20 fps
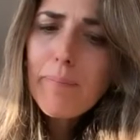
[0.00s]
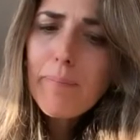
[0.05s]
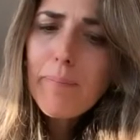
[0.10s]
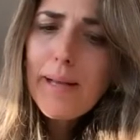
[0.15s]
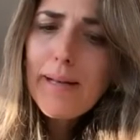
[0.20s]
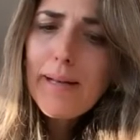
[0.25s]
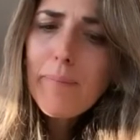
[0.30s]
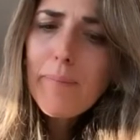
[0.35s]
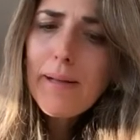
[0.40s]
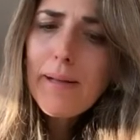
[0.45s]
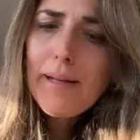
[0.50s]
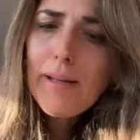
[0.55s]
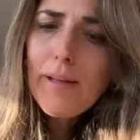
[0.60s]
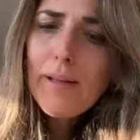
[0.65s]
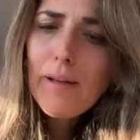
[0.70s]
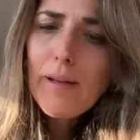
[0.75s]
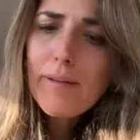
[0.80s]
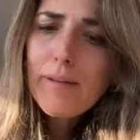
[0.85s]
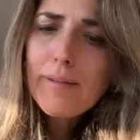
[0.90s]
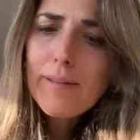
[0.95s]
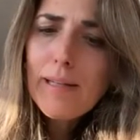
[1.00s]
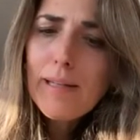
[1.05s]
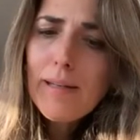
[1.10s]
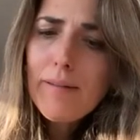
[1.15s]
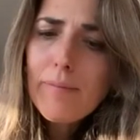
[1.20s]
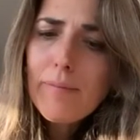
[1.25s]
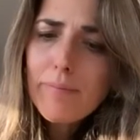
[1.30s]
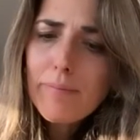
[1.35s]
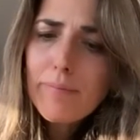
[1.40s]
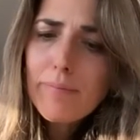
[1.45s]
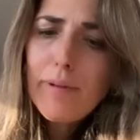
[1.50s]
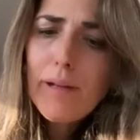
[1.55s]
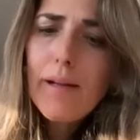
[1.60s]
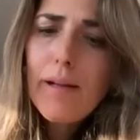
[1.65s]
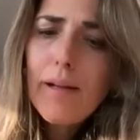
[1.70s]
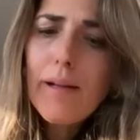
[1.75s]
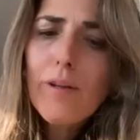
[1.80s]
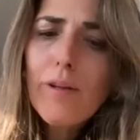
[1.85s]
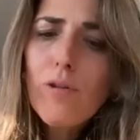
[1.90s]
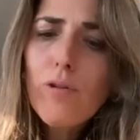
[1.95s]
Many still...
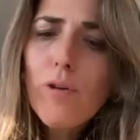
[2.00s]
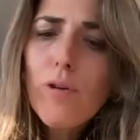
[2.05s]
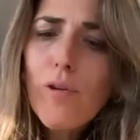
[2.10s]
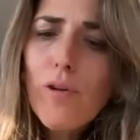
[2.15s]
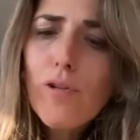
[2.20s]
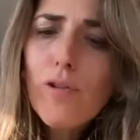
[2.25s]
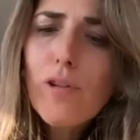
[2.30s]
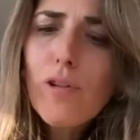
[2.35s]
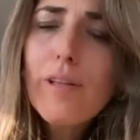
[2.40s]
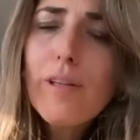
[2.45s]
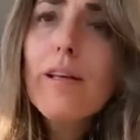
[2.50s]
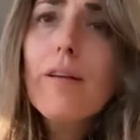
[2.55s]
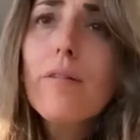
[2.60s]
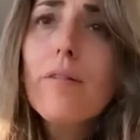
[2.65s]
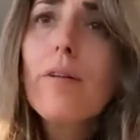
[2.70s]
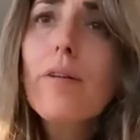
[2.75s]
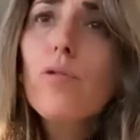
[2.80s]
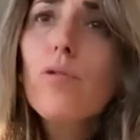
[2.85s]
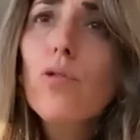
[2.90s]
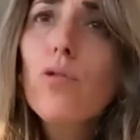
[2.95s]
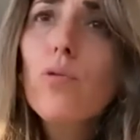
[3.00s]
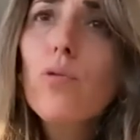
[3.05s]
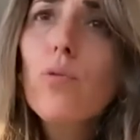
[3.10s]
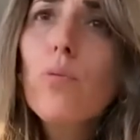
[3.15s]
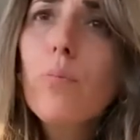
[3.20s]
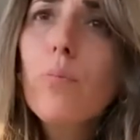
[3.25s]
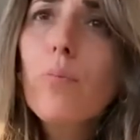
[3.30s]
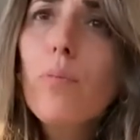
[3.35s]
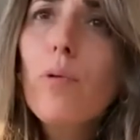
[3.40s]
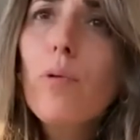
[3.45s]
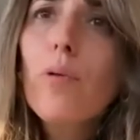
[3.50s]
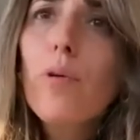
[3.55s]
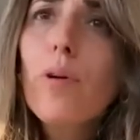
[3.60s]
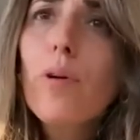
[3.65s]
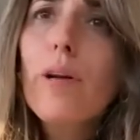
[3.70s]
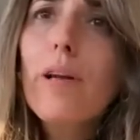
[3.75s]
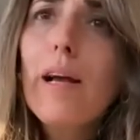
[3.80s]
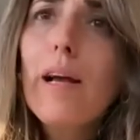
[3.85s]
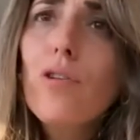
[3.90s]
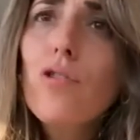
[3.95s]
University? Do you do more
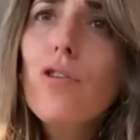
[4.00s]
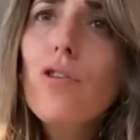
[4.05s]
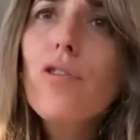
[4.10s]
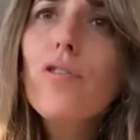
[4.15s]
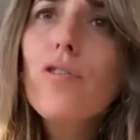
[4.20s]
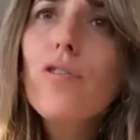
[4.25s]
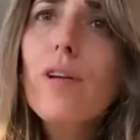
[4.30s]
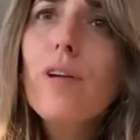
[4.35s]
lectures?